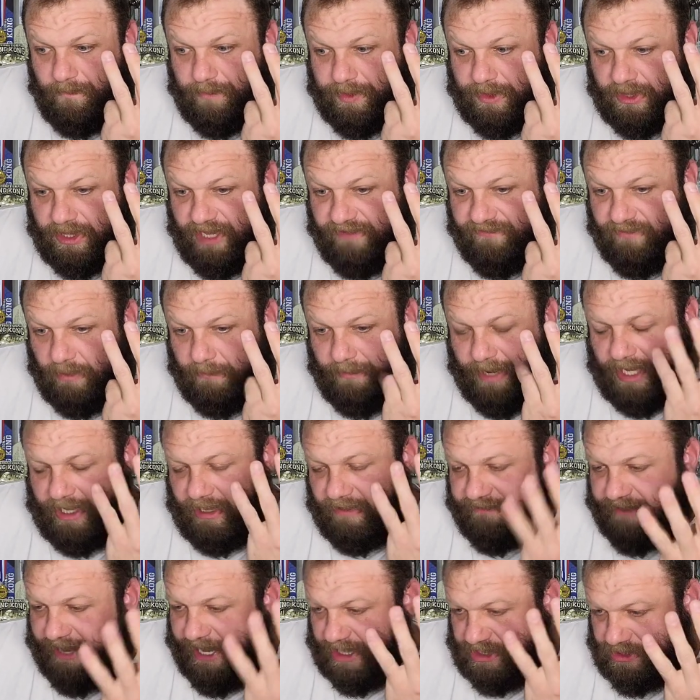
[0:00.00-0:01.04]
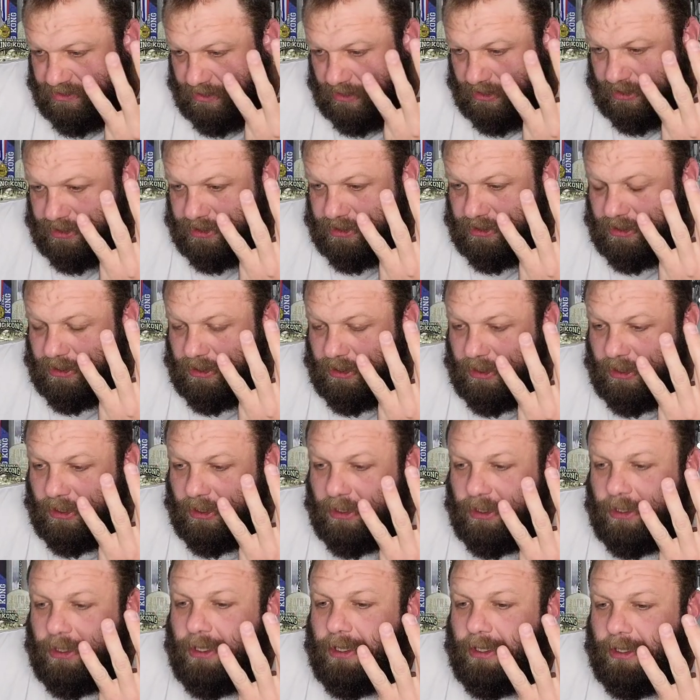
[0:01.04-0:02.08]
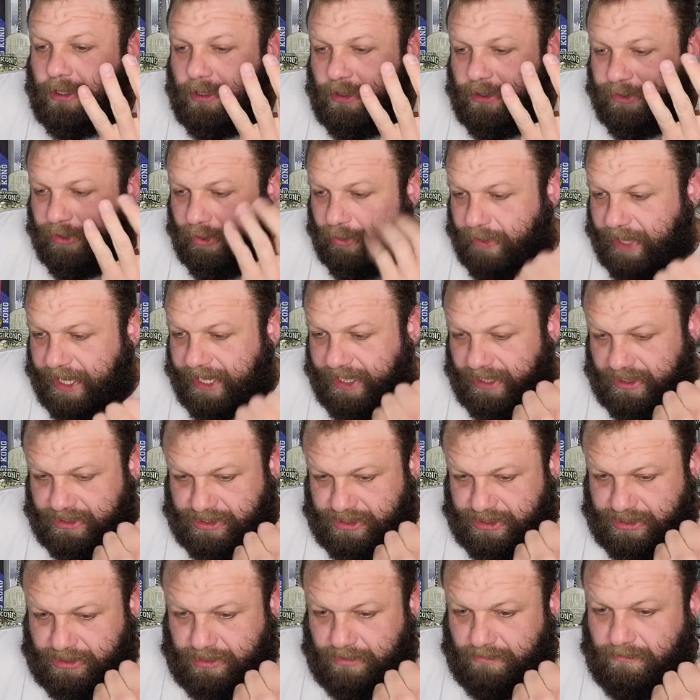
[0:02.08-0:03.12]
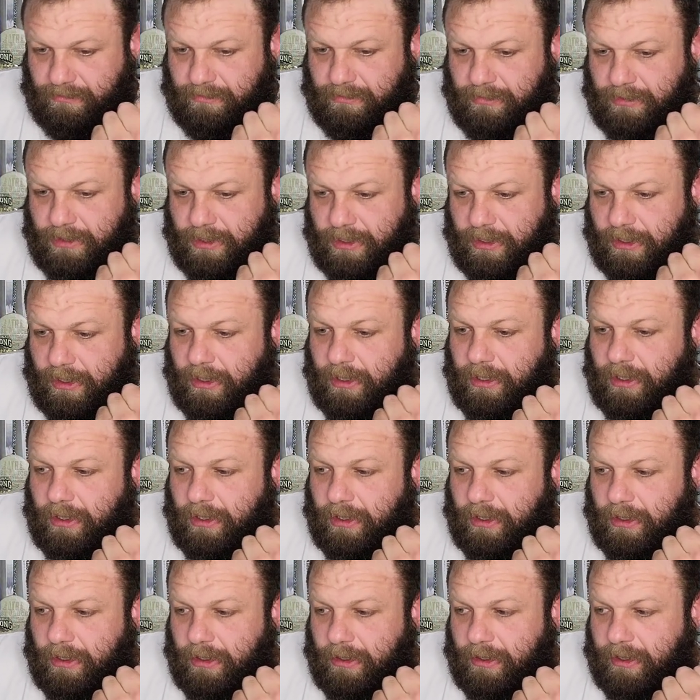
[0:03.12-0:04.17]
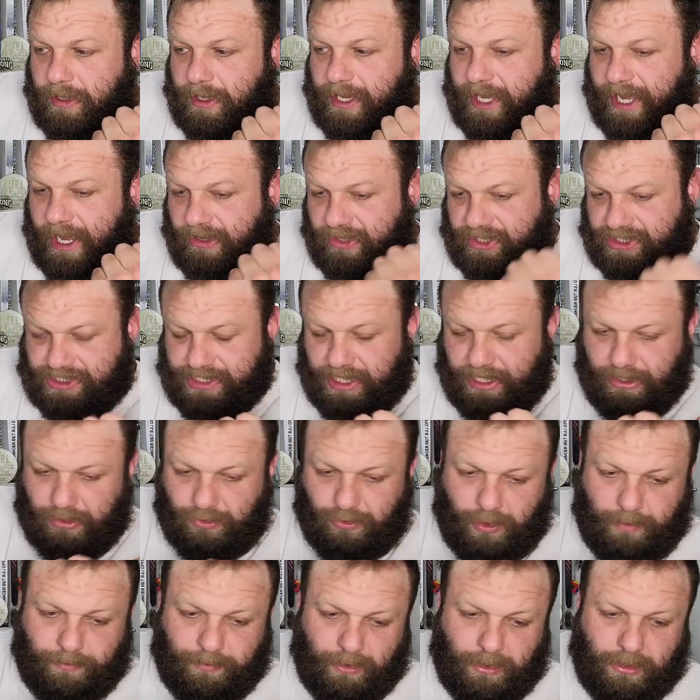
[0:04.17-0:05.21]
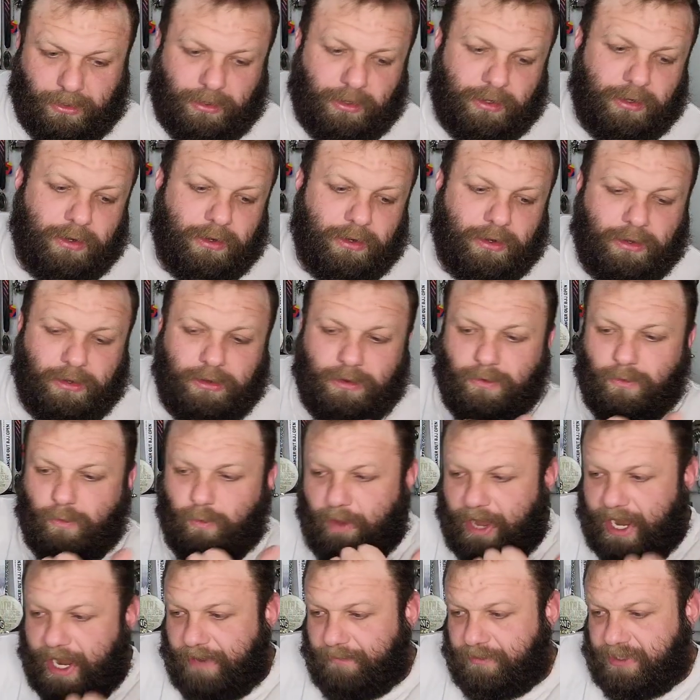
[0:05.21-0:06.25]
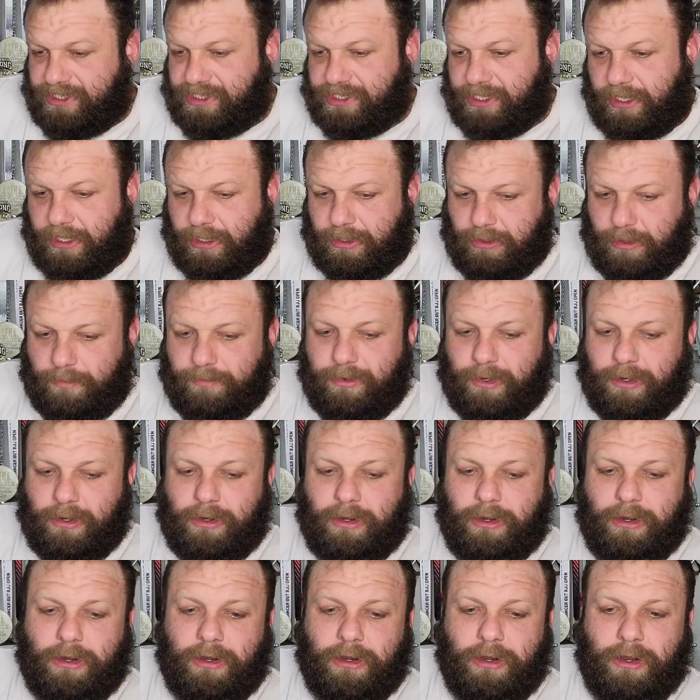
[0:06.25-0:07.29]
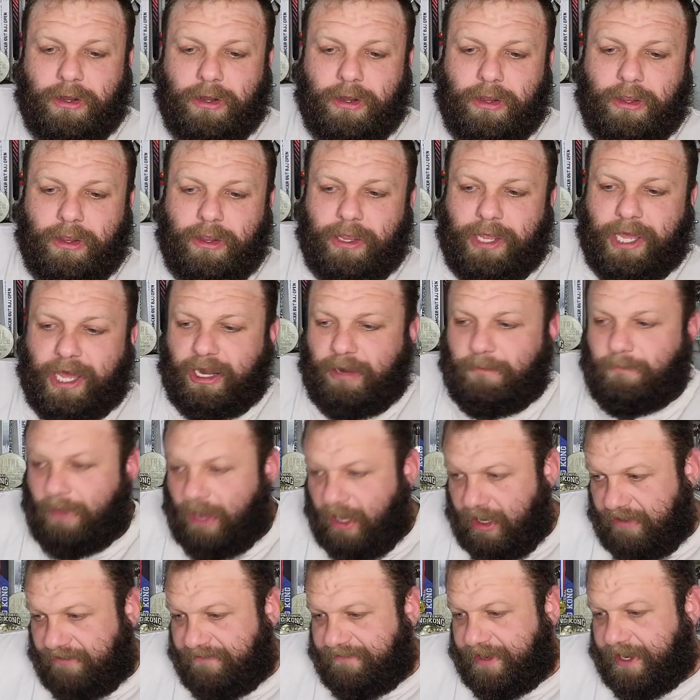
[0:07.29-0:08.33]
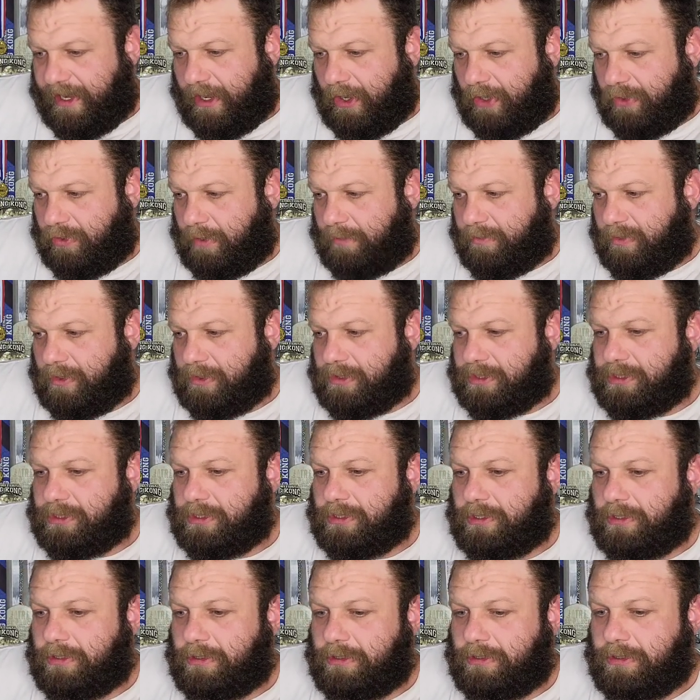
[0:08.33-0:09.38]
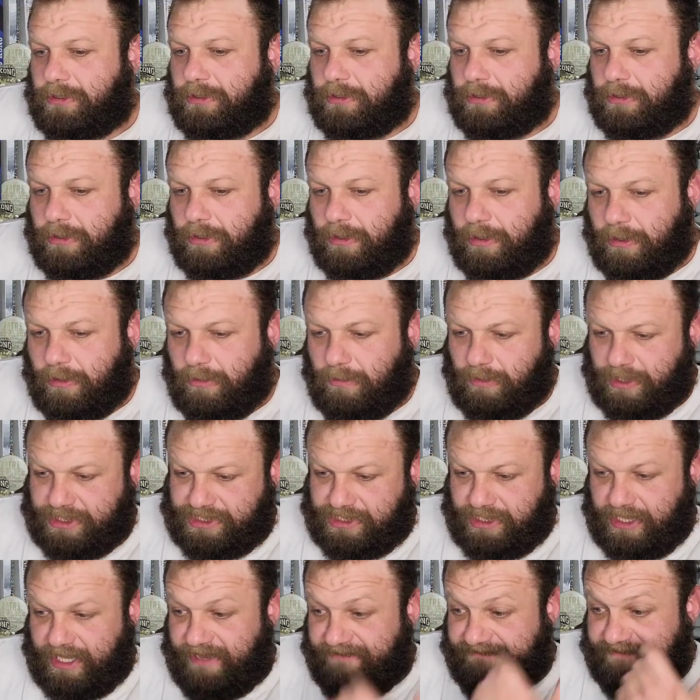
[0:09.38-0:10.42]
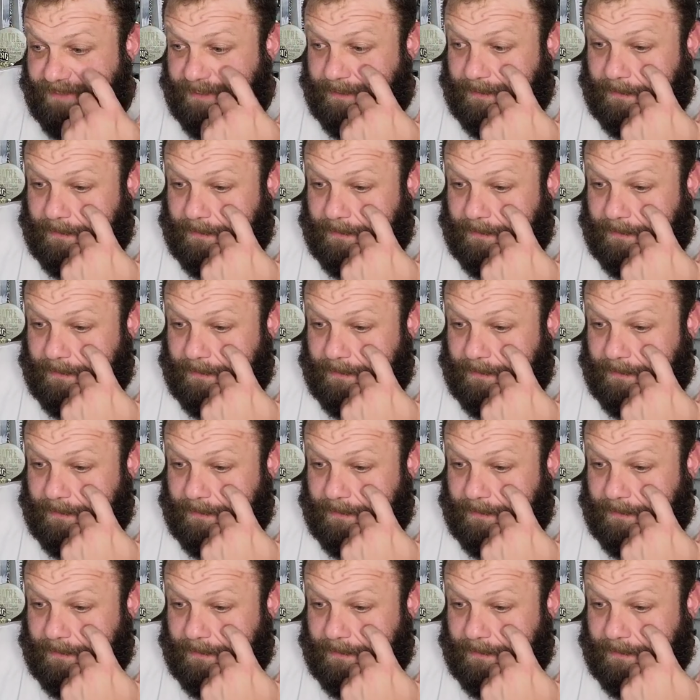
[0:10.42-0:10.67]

different manufacturers, the rating system, how to set a gripper, why we set a gripper, how to modify our grippers, what's left.